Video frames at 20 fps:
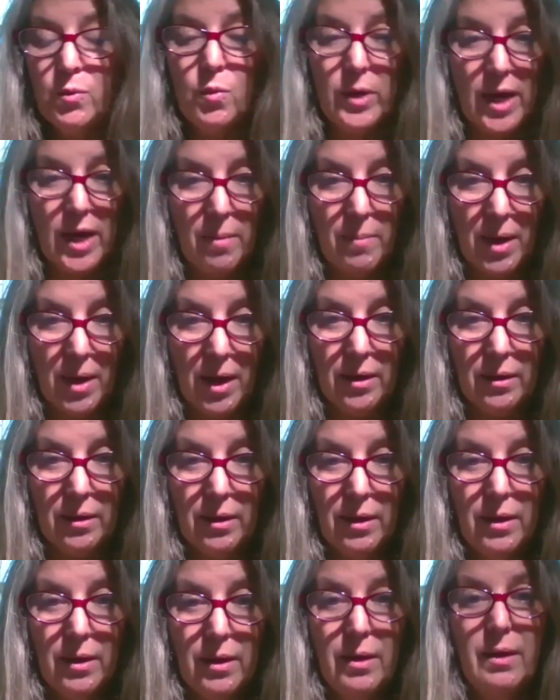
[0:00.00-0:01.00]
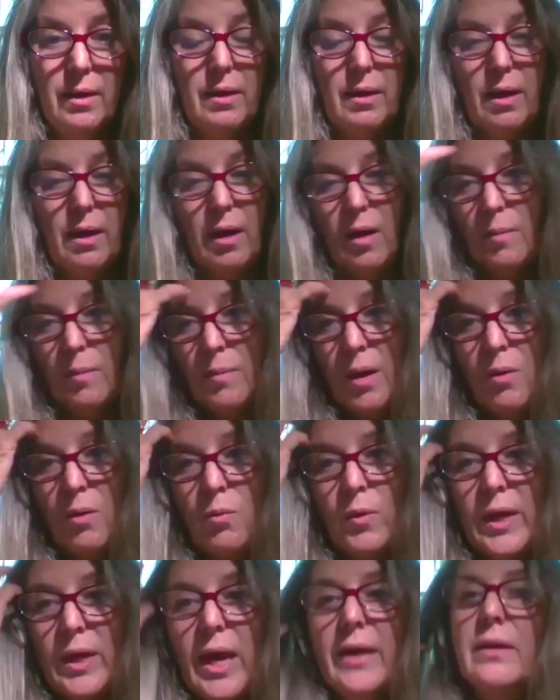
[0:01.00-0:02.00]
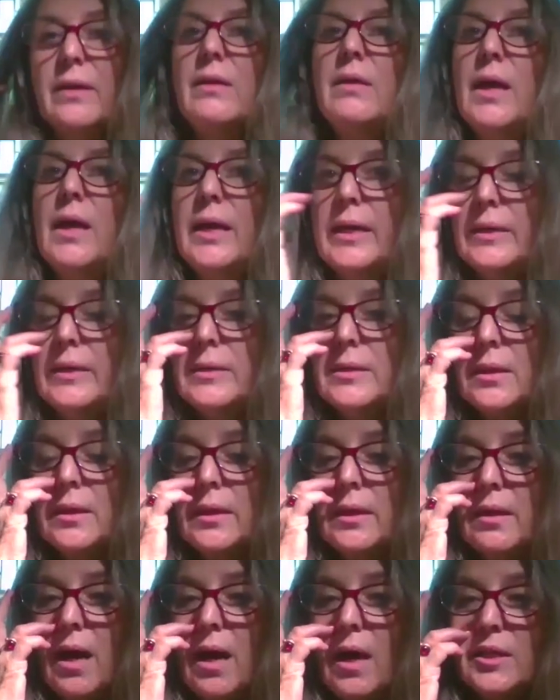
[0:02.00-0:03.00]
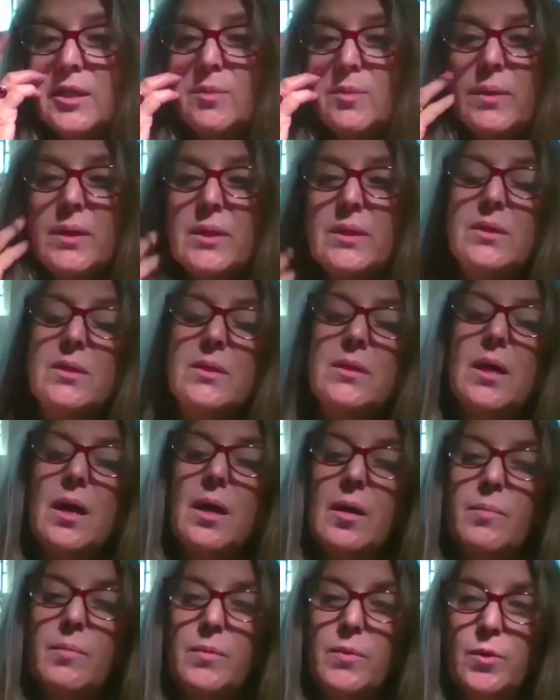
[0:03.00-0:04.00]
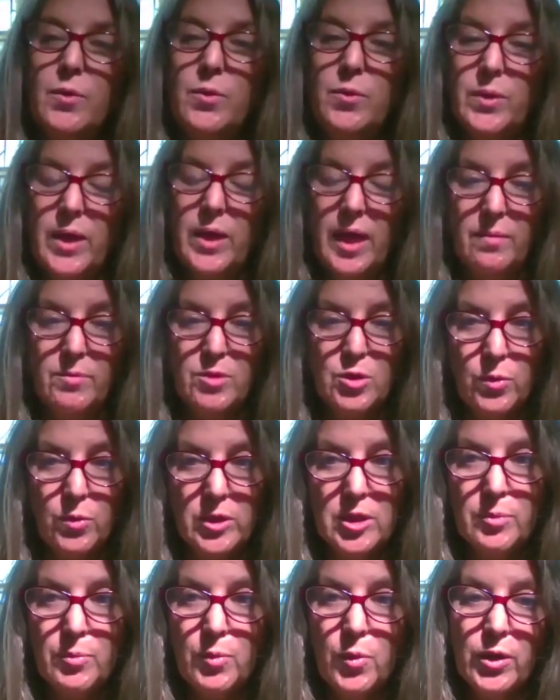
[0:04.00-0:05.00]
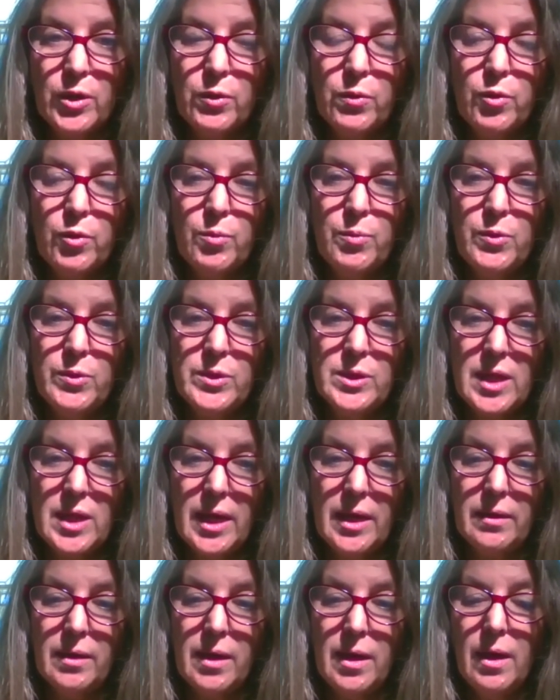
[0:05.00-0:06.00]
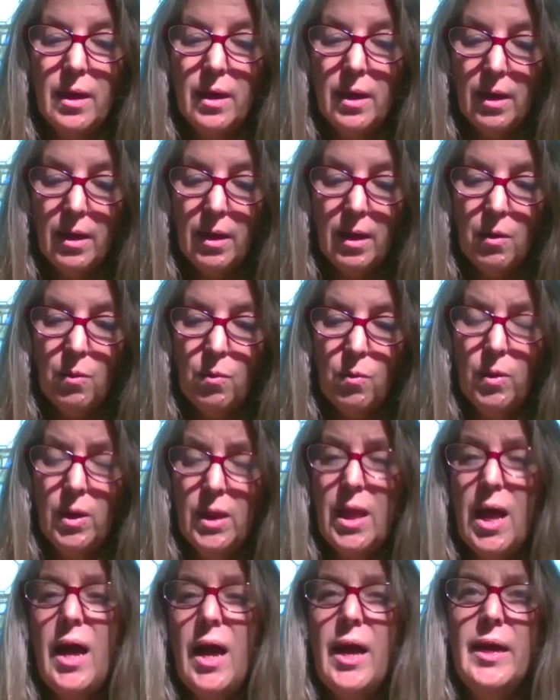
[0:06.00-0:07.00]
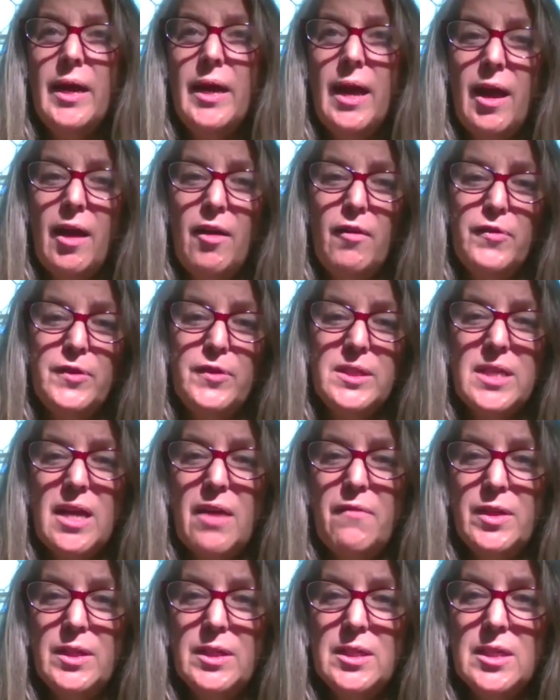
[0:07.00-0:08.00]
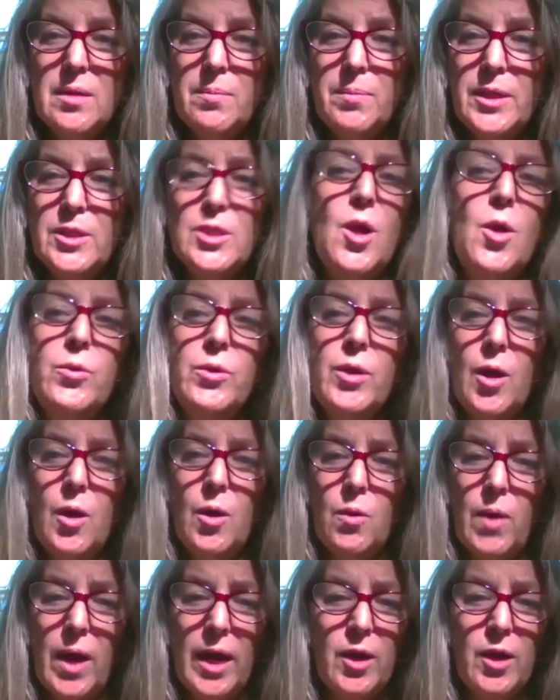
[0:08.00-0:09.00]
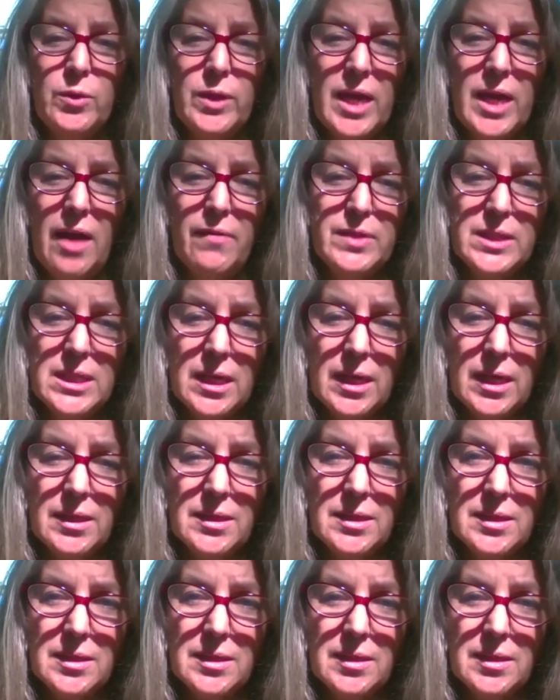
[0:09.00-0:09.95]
What am I? We had a client in hospice who came to a support group who said, well, I have 7 siblings. Oh no, I only have 6.